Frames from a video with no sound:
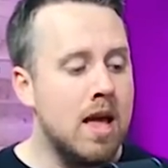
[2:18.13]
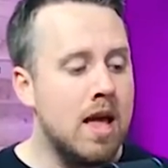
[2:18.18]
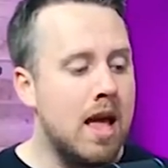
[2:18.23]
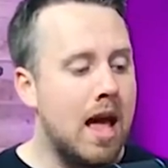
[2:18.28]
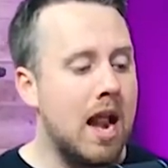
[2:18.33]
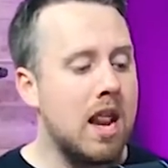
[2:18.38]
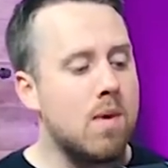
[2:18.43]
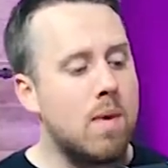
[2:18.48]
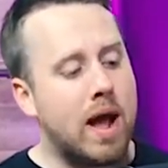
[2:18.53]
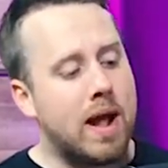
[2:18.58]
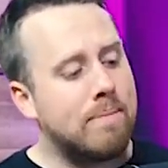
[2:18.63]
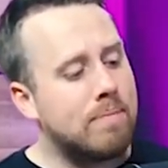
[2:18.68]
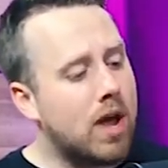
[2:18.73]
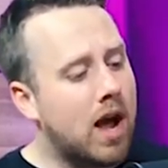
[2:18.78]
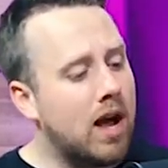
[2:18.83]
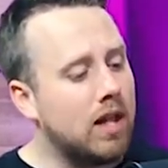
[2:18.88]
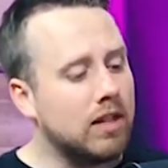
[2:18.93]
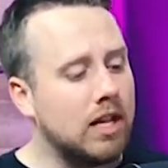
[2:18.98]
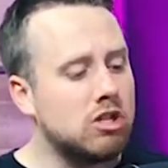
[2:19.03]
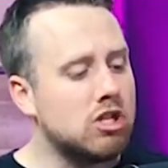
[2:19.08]
Anyway,
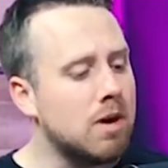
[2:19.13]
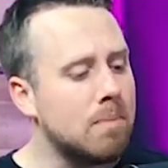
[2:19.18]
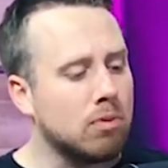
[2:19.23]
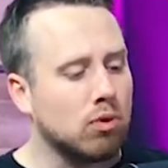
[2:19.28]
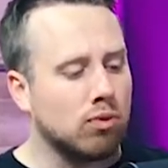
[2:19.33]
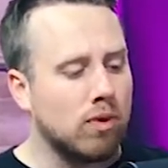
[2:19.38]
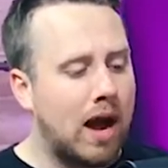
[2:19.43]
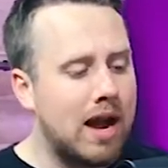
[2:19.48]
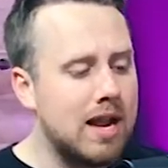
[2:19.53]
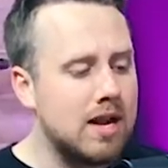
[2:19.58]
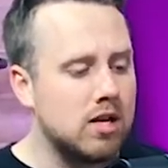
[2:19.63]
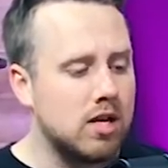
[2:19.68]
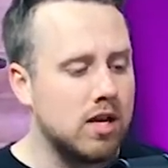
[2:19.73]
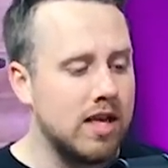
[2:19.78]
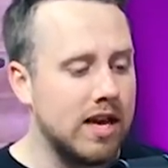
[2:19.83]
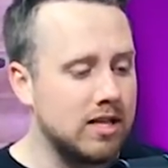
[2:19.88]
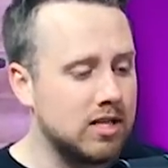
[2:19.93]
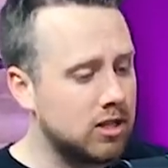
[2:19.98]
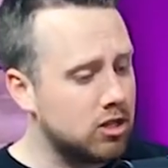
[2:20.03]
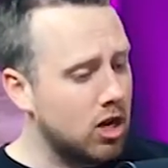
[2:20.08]
uh, let's jump right into
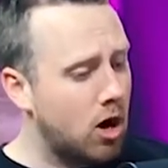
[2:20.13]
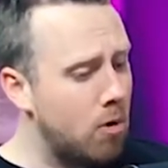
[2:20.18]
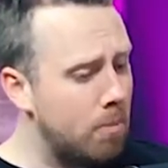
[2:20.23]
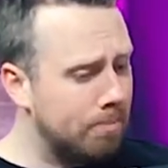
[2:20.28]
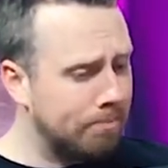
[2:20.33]
this. So,